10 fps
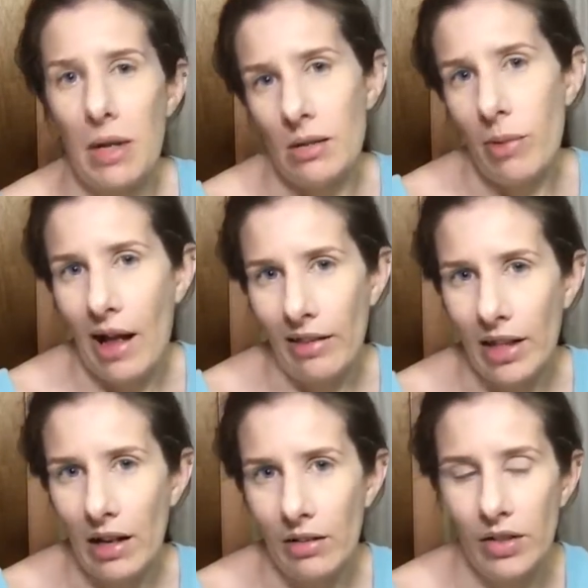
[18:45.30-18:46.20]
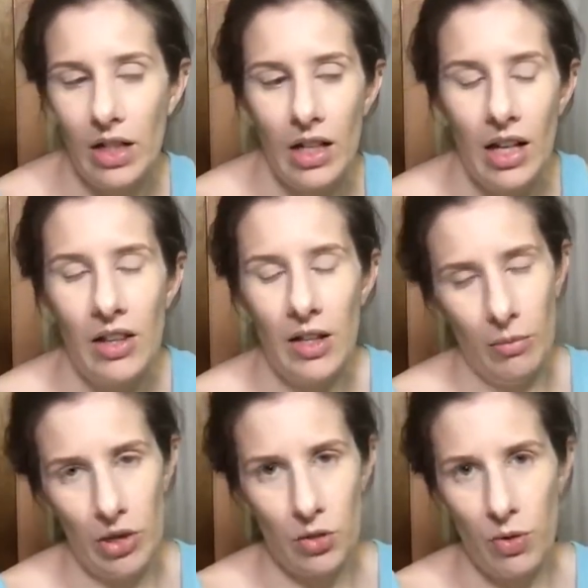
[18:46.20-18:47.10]
they made a palette out of it,
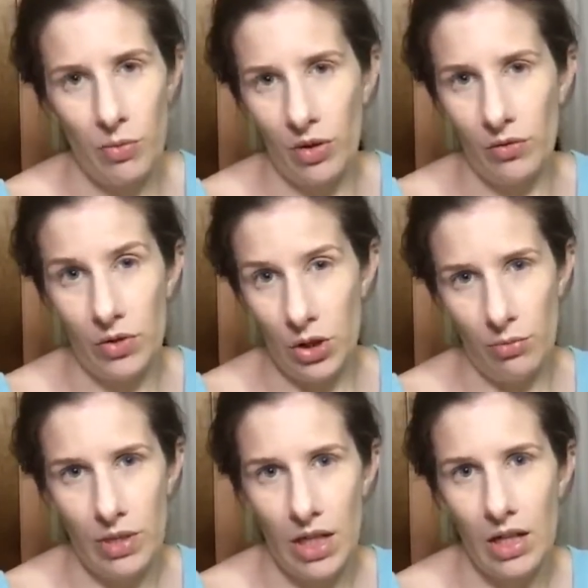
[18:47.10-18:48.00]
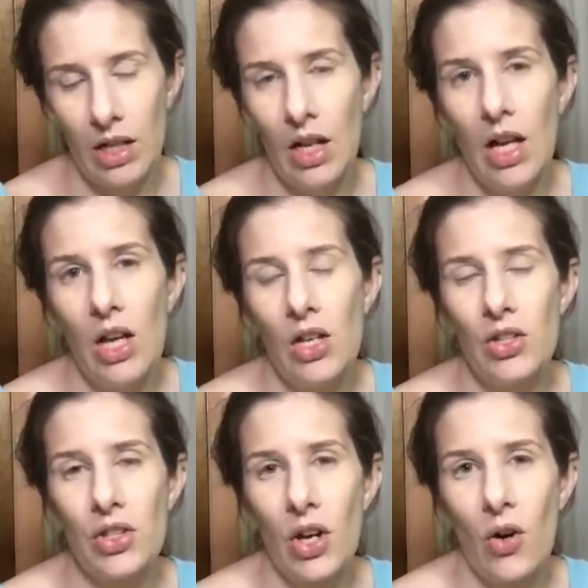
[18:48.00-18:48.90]
and then a bunch of people have duped it.
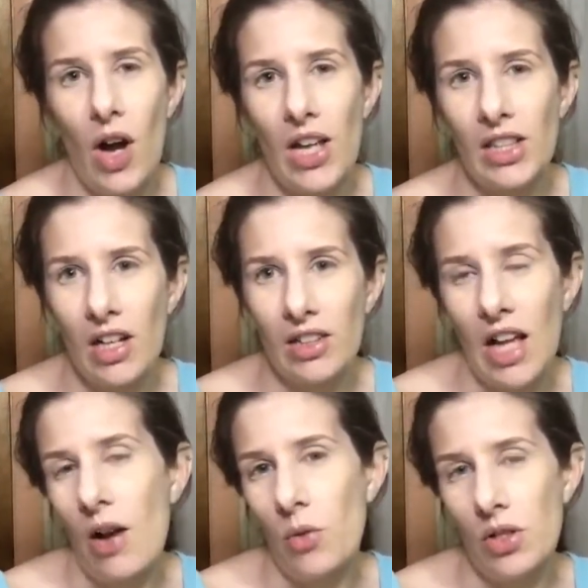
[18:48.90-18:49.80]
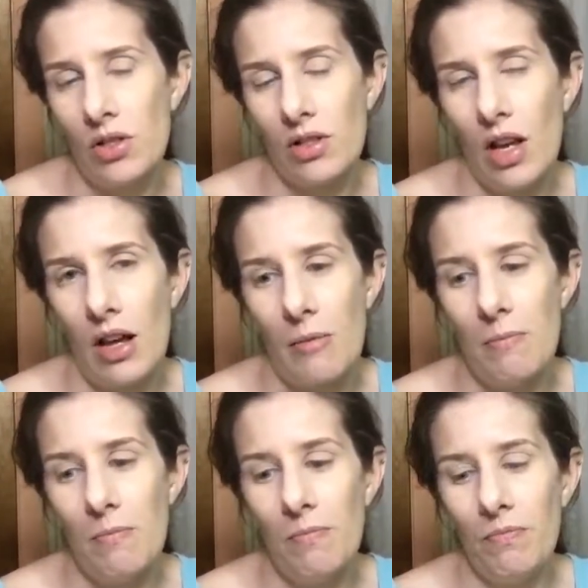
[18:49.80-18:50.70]
So I thought that was
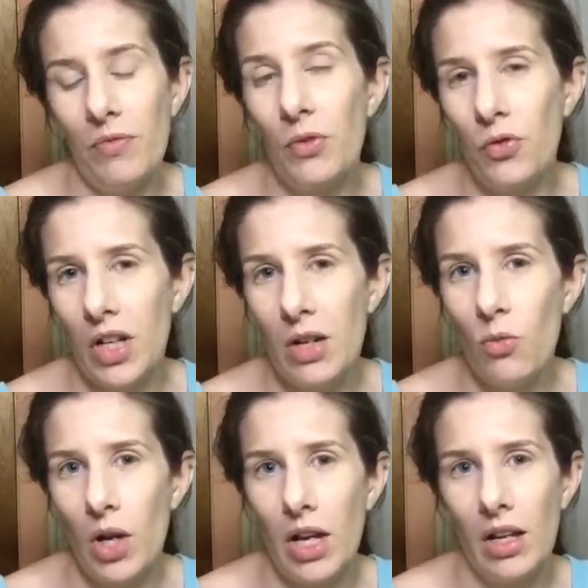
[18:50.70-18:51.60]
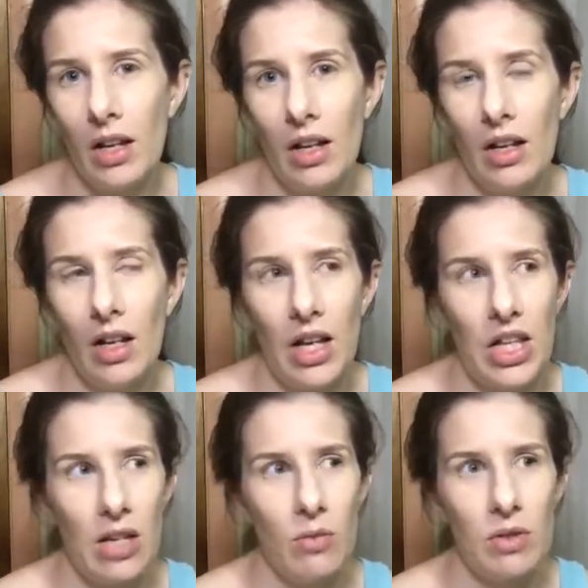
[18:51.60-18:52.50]
funny when,
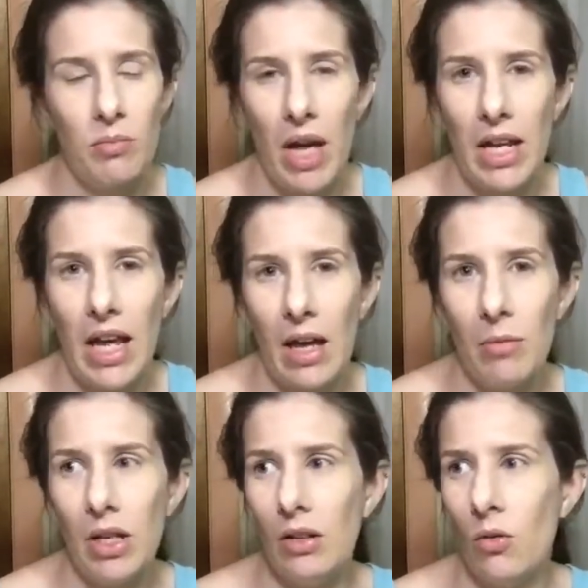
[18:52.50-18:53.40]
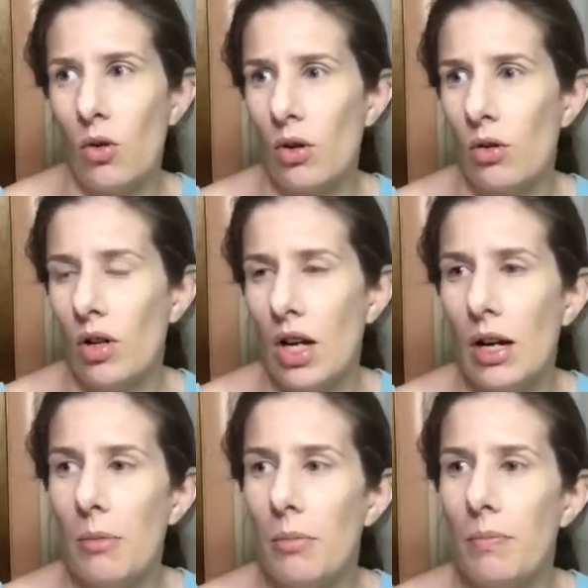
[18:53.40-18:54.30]
I think it was Bad Habit, or
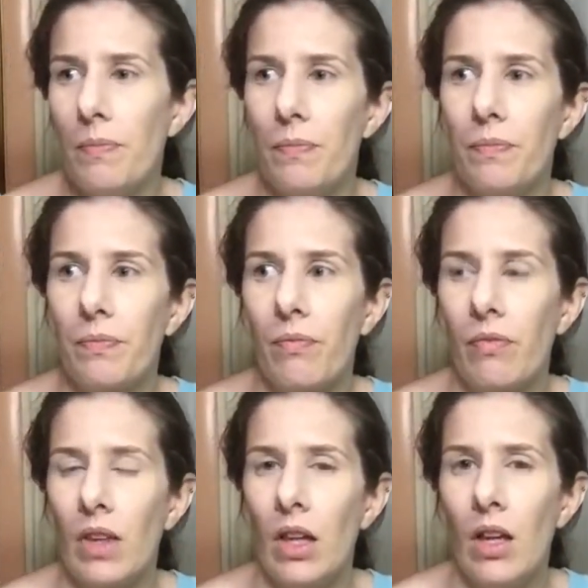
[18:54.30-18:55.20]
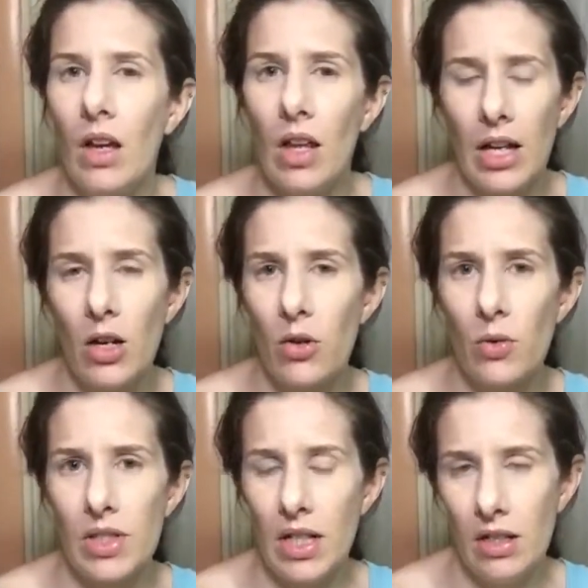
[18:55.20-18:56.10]
I know there
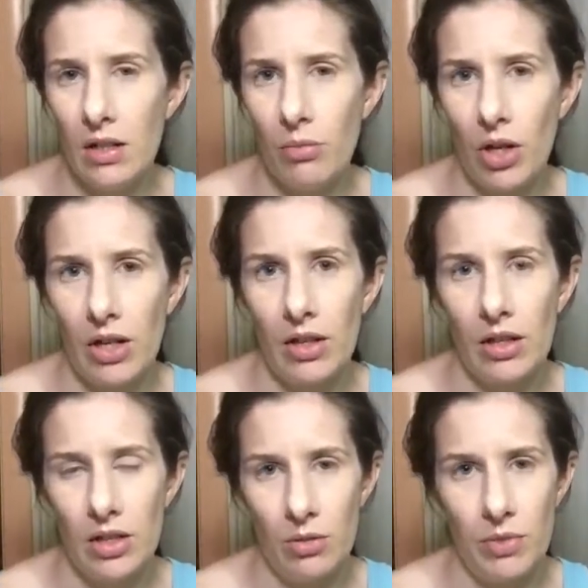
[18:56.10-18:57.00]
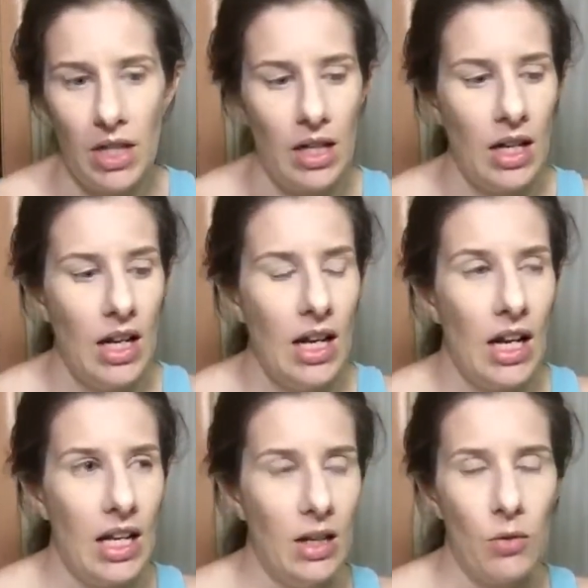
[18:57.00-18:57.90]
was an indie brand that duped it,
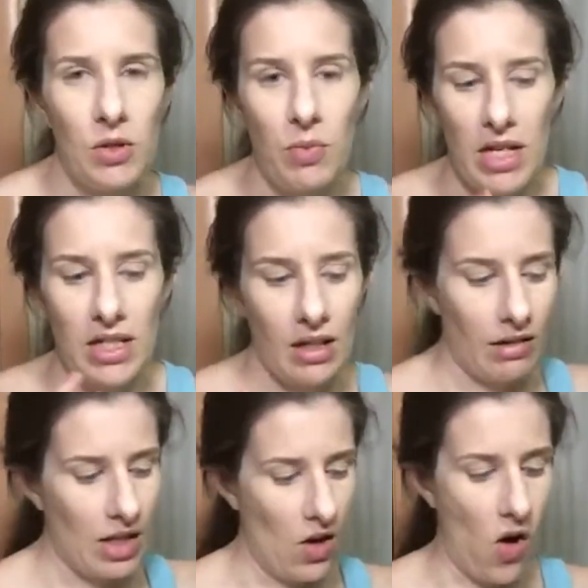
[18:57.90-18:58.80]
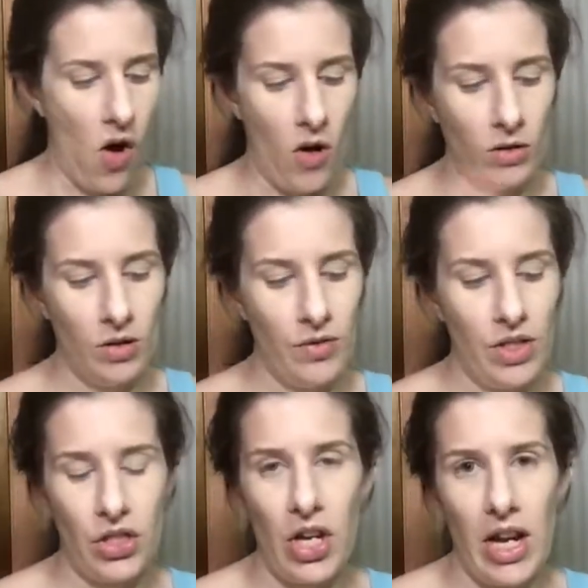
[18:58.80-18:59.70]
and it was basically all of the
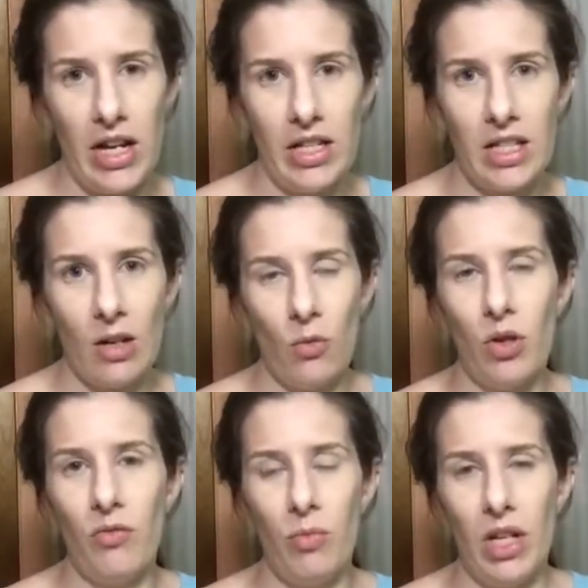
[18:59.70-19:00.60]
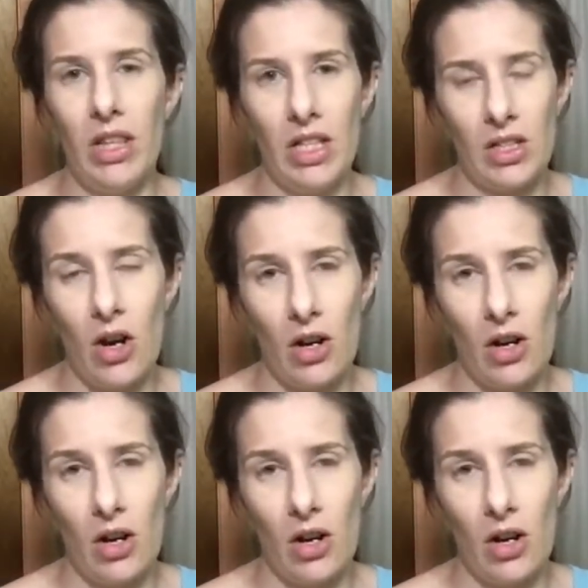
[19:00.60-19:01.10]
shades that would have been in that